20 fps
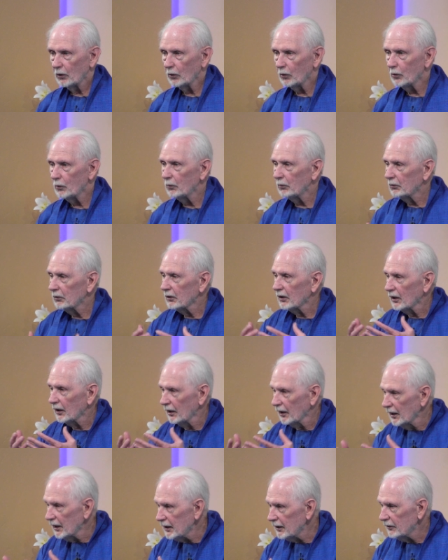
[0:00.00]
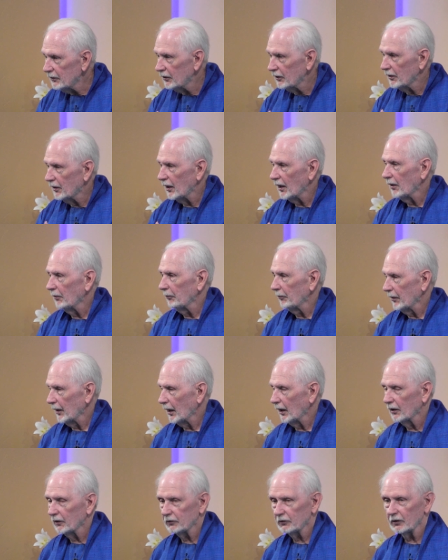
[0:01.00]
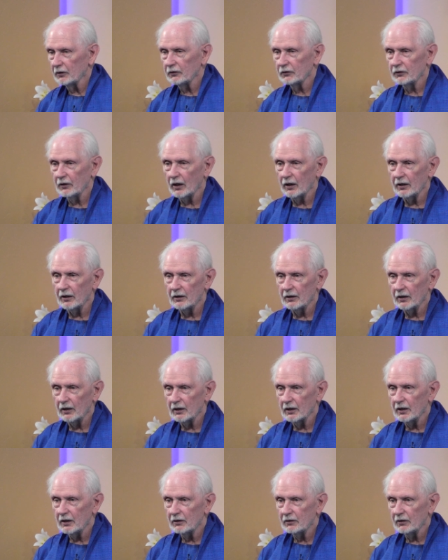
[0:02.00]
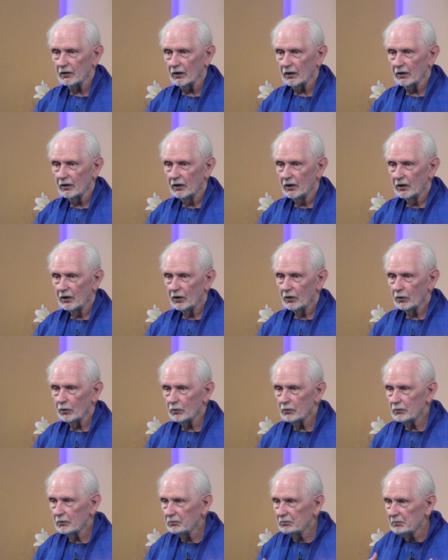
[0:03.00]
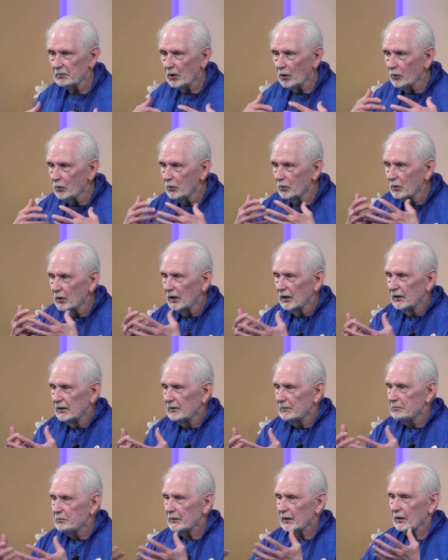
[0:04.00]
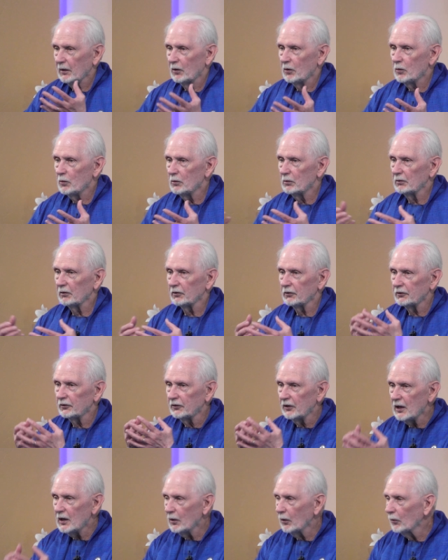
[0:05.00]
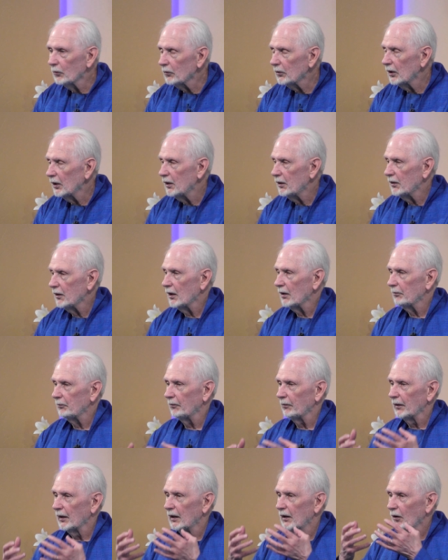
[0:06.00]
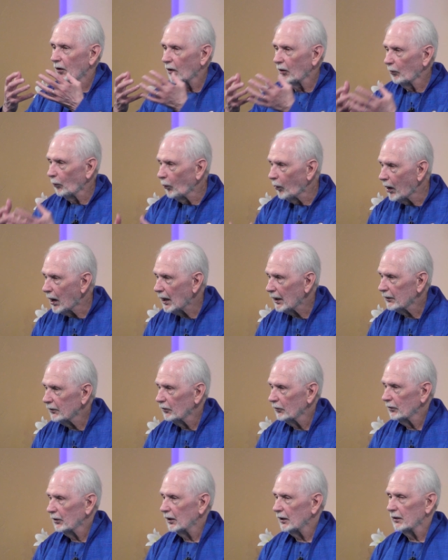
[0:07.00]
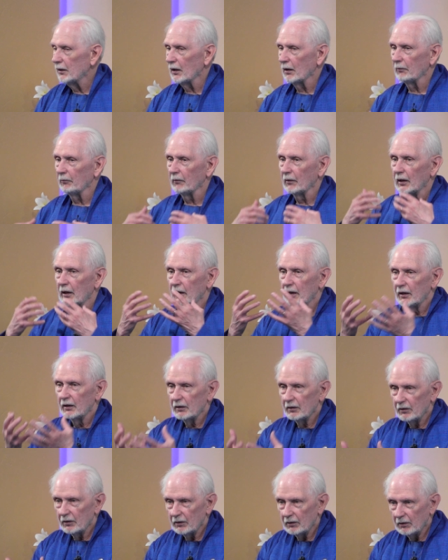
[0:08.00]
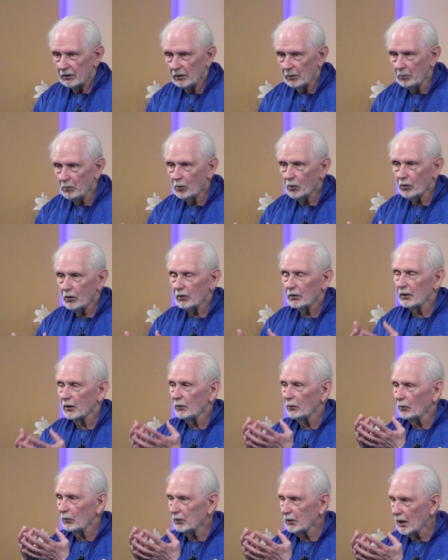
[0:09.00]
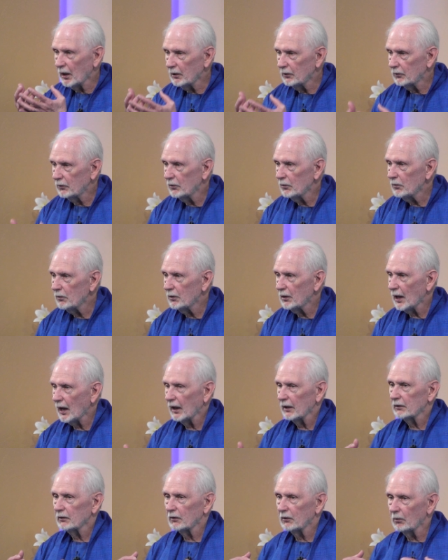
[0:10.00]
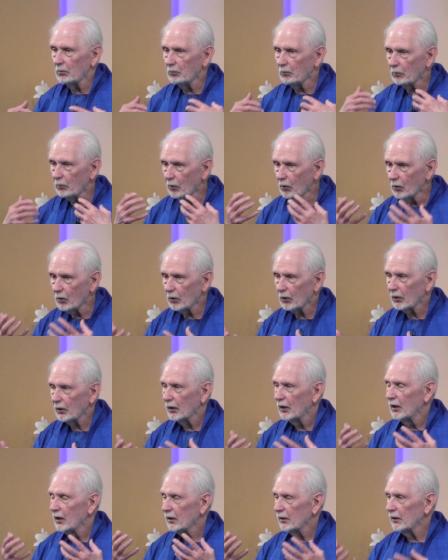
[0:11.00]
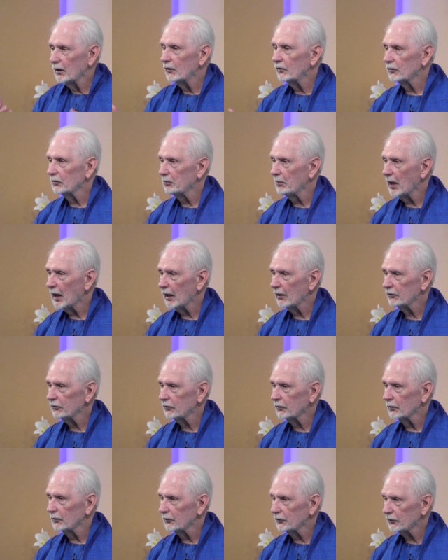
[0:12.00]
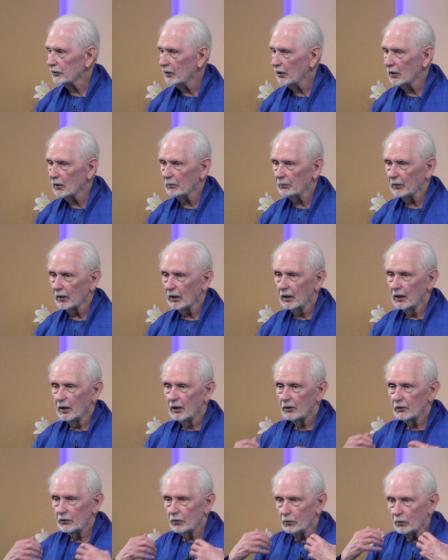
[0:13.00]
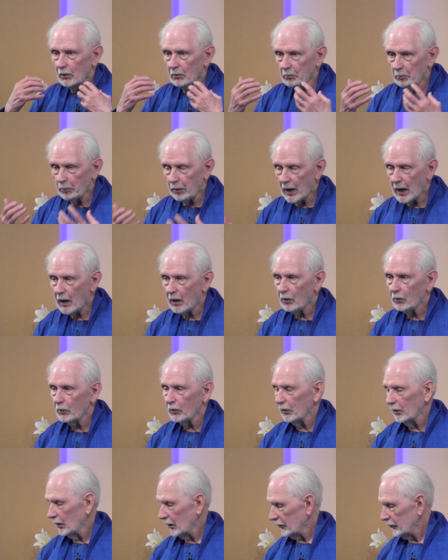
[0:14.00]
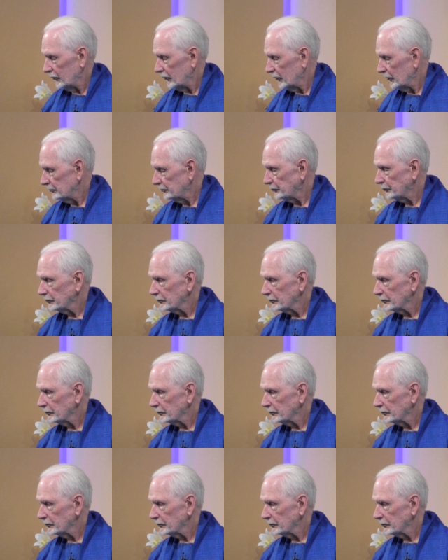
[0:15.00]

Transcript: who cling to them, as it said in the Gita, who, who, who see only them, want only them. The more that they do that, the more these masters come to empower us